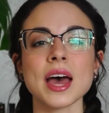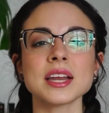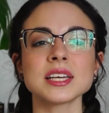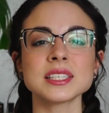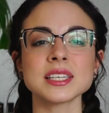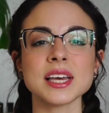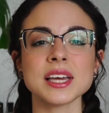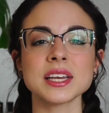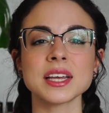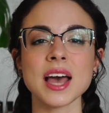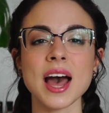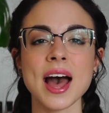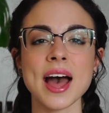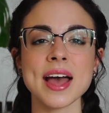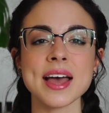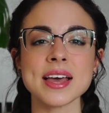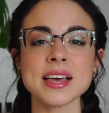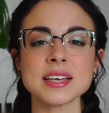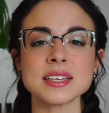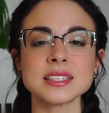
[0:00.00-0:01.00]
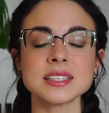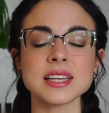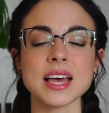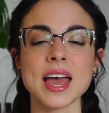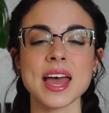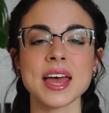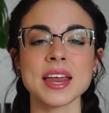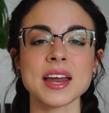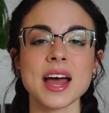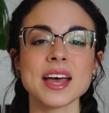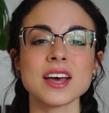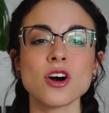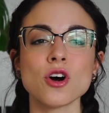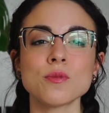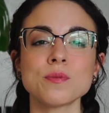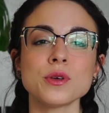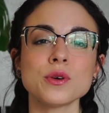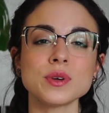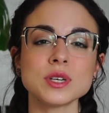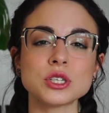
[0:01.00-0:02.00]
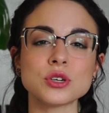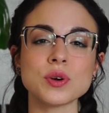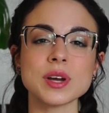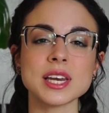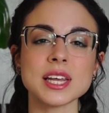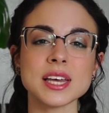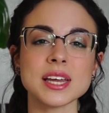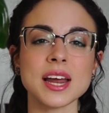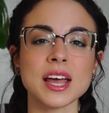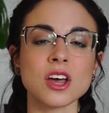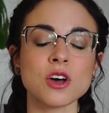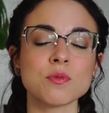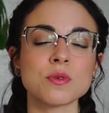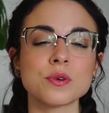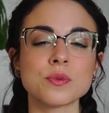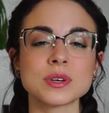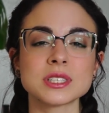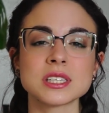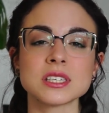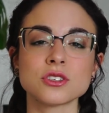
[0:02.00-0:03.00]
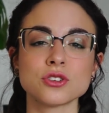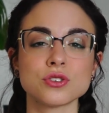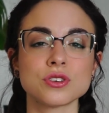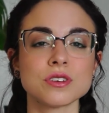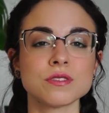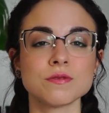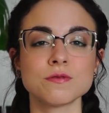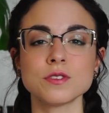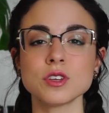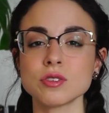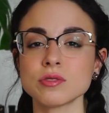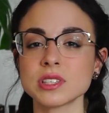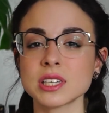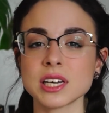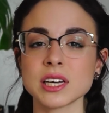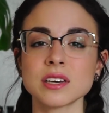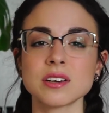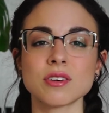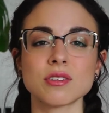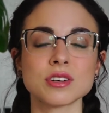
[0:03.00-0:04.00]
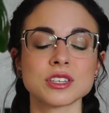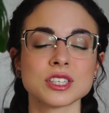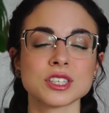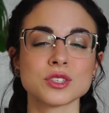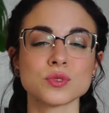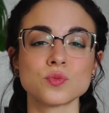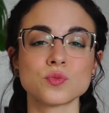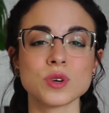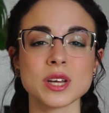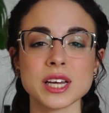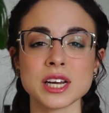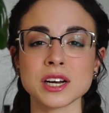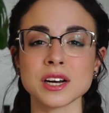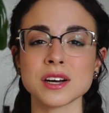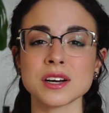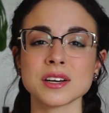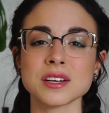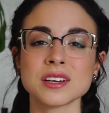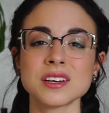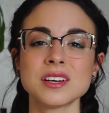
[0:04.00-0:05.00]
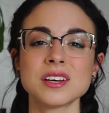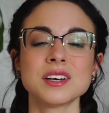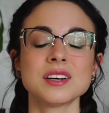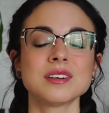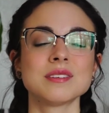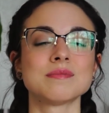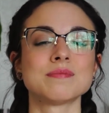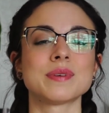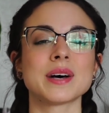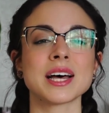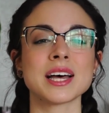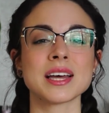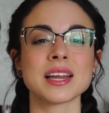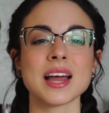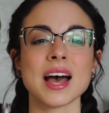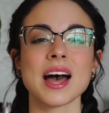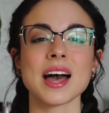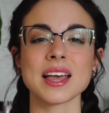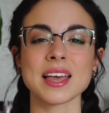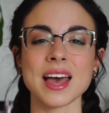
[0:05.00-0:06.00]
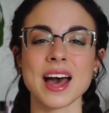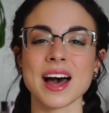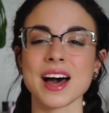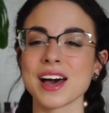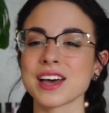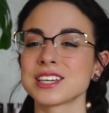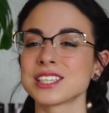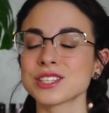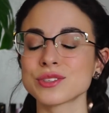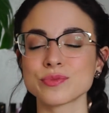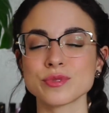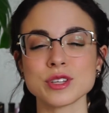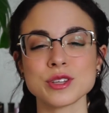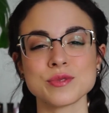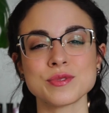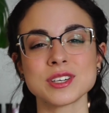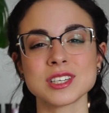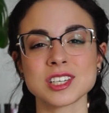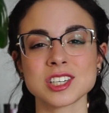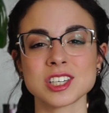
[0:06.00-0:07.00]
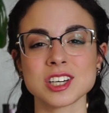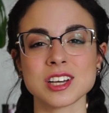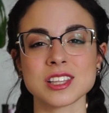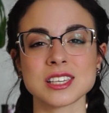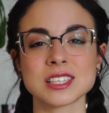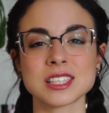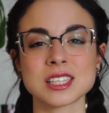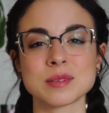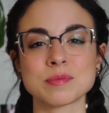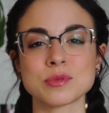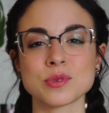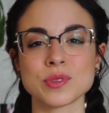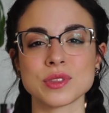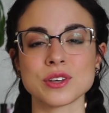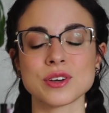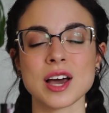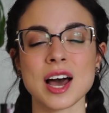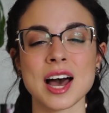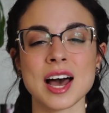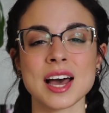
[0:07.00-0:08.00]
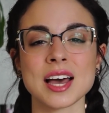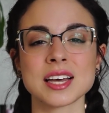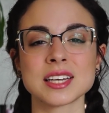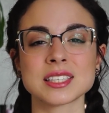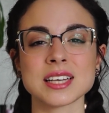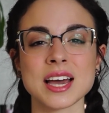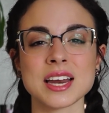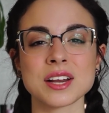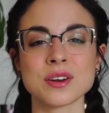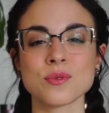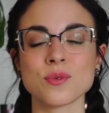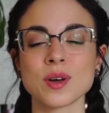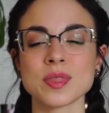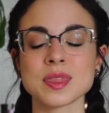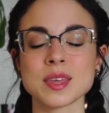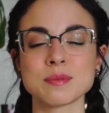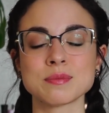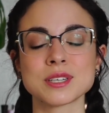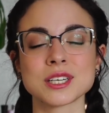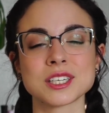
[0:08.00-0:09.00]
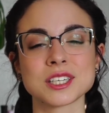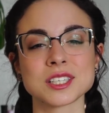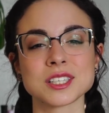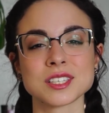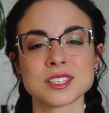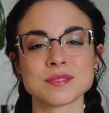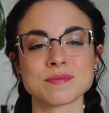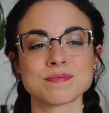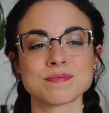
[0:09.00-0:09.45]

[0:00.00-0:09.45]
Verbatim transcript: was it guys and I hope you enjoyed it. I hope it wasn't too confusing or just weird. But yeah, I just really wanted to share these clips with you guys. I didn't want them to just